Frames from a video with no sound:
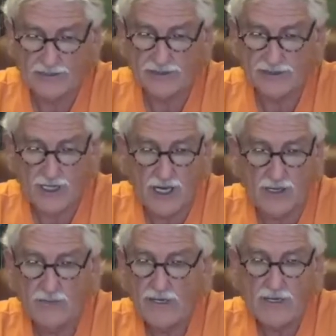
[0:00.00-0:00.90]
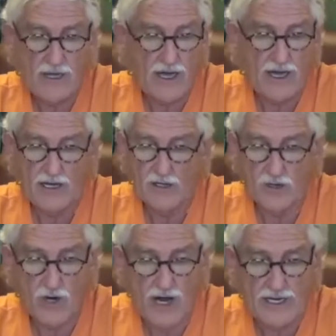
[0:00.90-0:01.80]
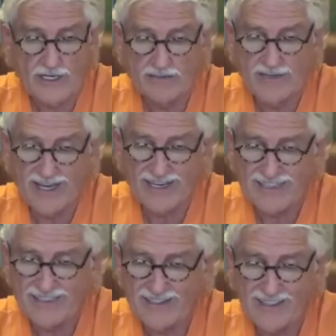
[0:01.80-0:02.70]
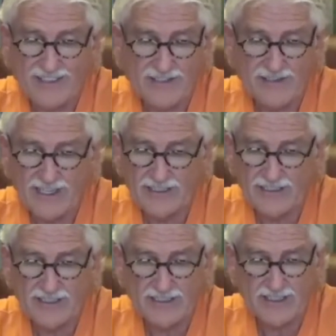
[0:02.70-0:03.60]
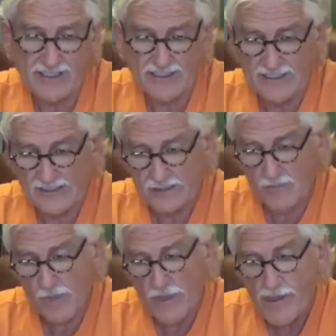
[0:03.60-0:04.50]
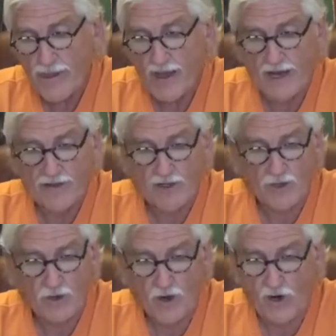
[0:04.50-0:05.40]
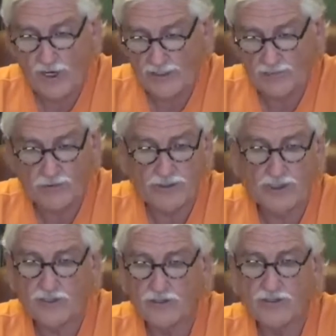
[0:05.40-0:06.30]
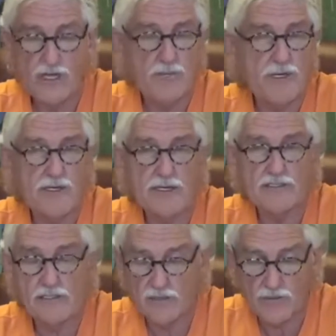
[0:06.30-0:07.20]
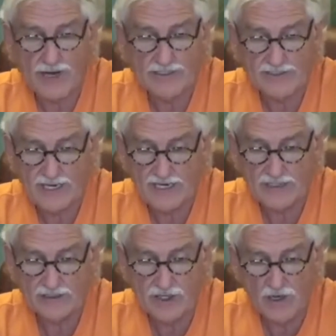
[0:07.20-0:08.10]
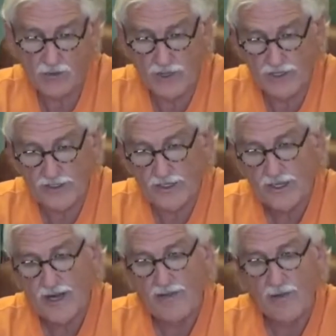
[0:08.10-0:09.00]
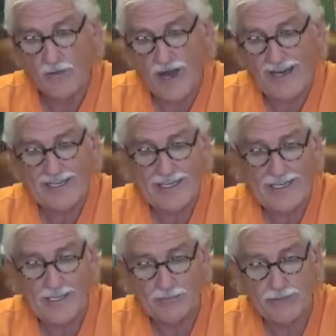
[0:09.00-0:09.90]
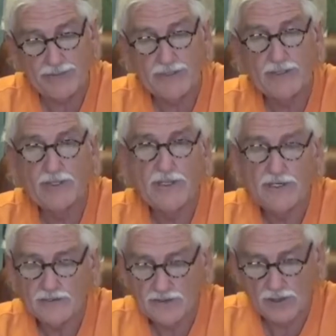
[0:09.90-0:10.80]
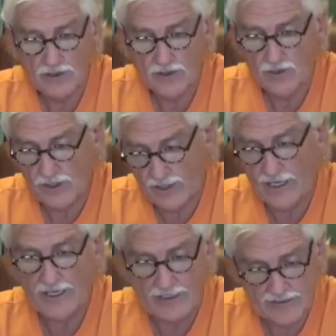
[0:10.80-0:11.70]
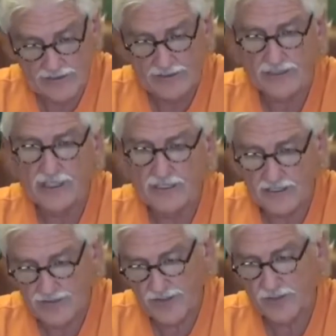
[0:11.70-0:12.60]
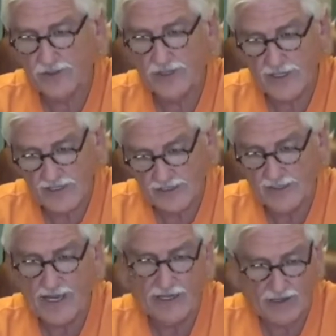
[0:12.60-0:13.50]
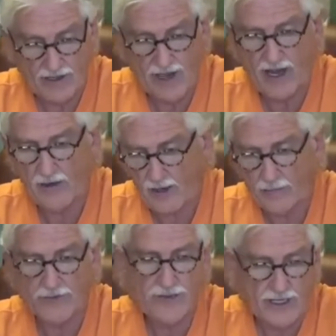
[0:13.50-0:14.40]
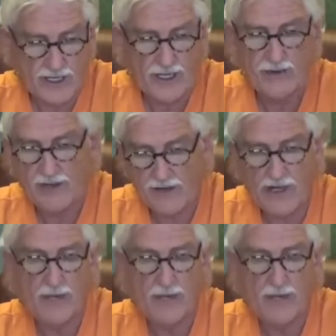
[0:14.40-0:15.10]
some chronic, if not a little, deterioration in the kidneys. The groin, which includes the appendix on the right side, is all weak, and the right hip. So you want to, again, get these kidneys filtering, and that'll help with the